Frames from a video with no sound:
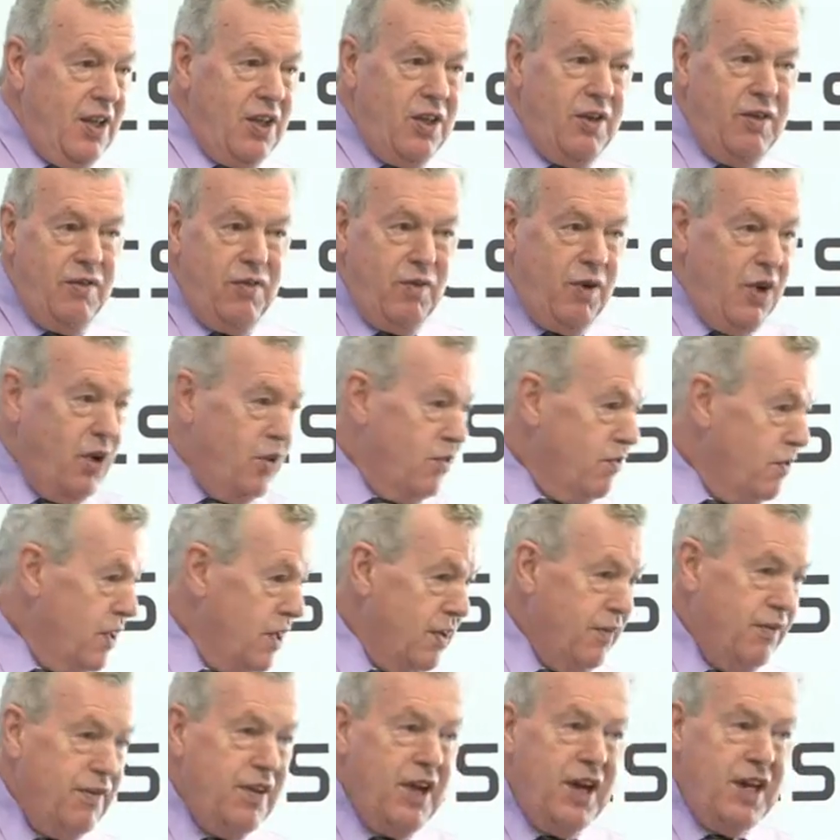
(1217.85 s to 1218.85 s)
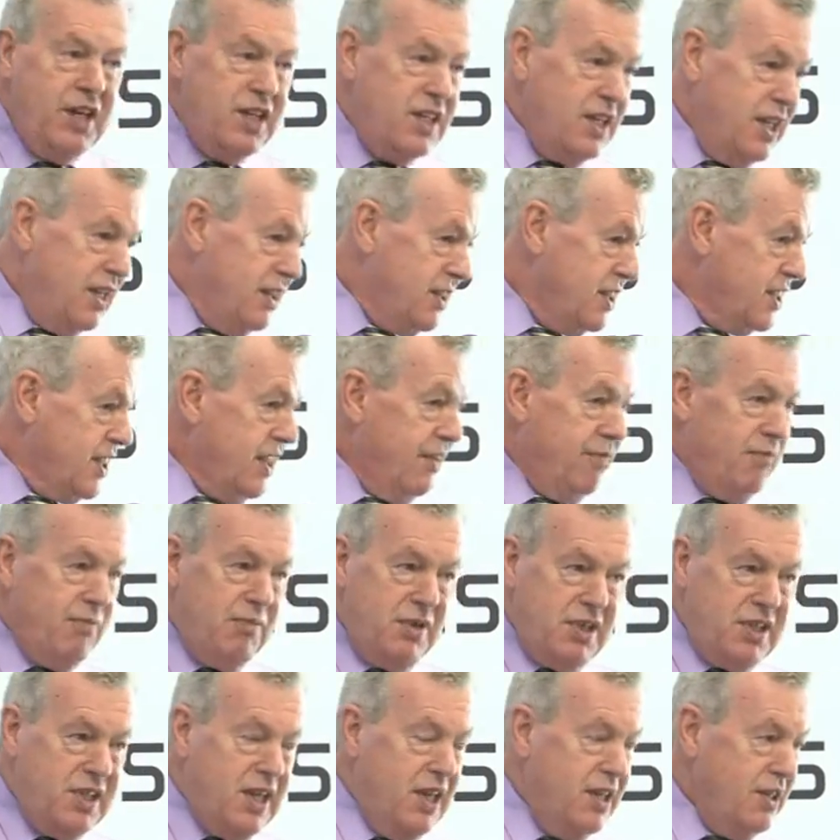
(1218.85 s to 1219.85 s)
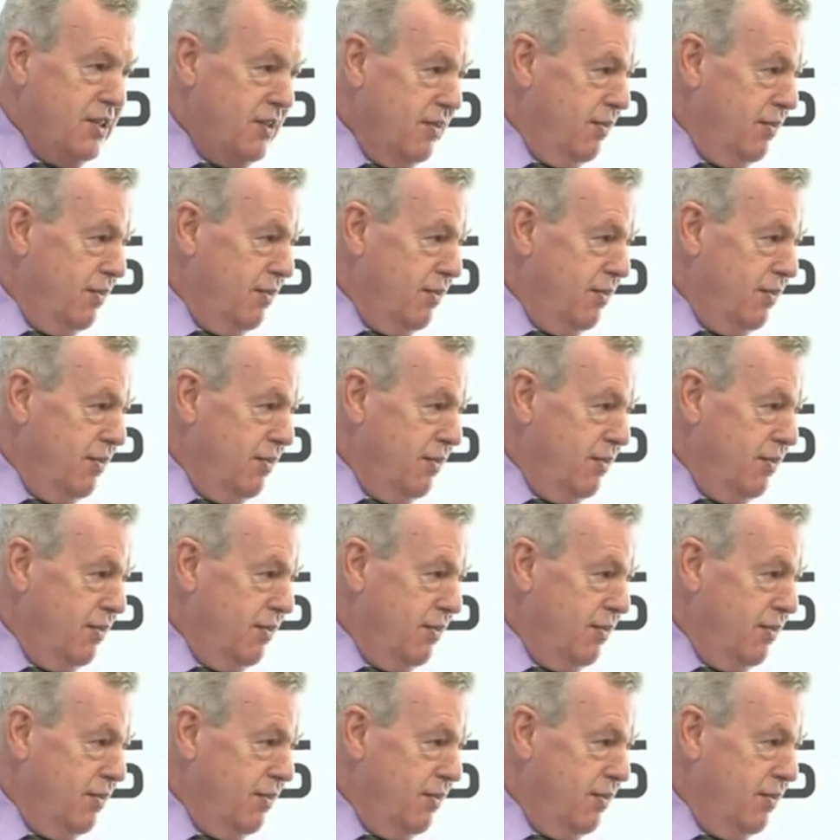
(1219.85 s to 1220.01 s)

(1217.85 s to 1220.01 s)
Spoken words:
you've got rid of 97%